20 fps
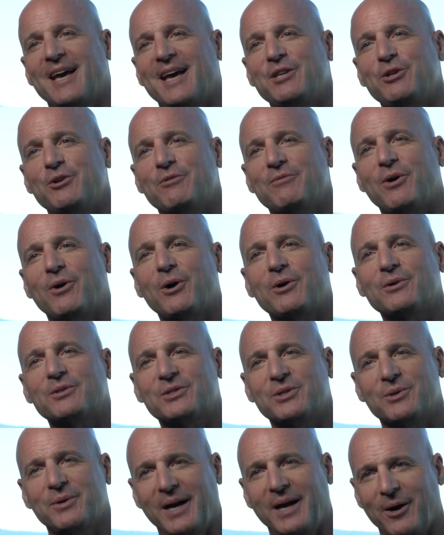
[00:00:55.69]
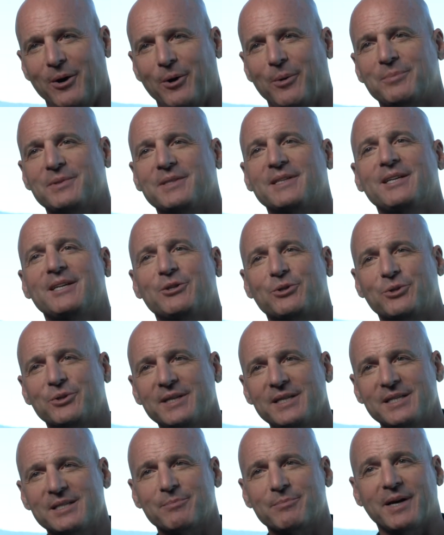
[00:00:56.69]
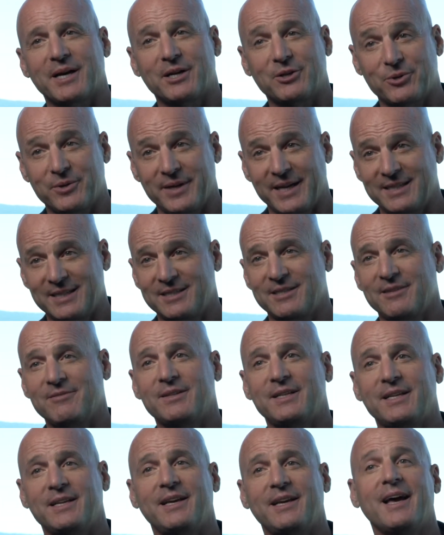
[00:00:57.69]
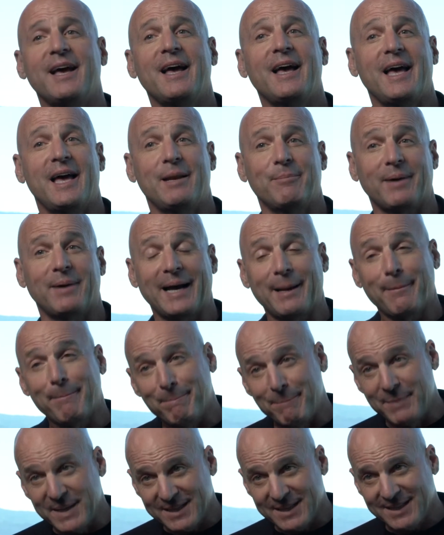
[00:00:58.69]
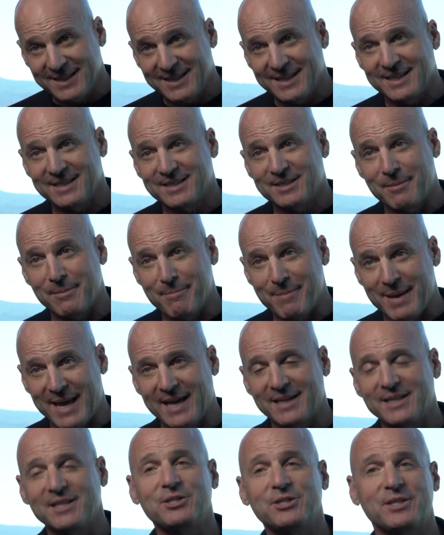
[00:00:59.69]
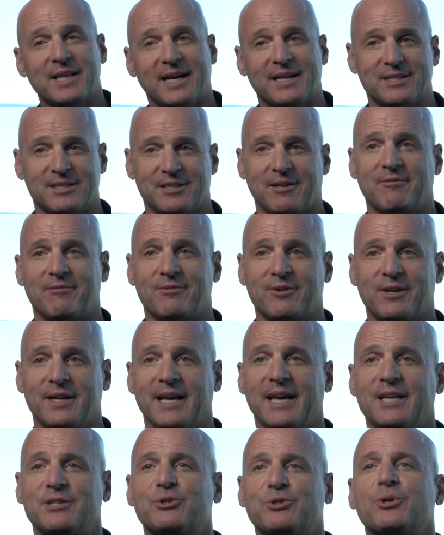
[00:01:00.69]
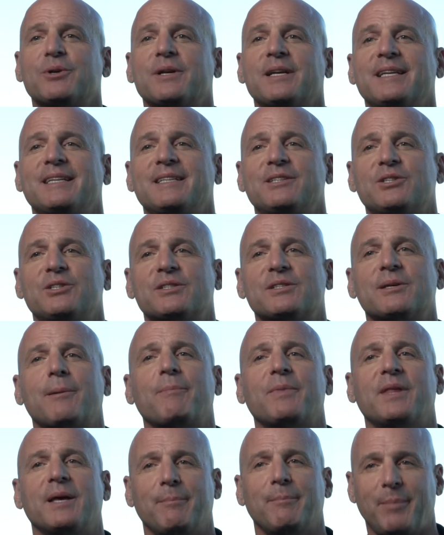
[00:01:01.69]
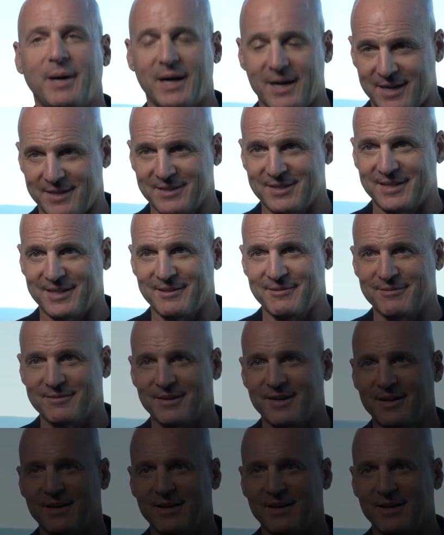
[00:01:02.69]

and you've also helped increase my creativity and my ability to manage that suffering and turn it into something positive.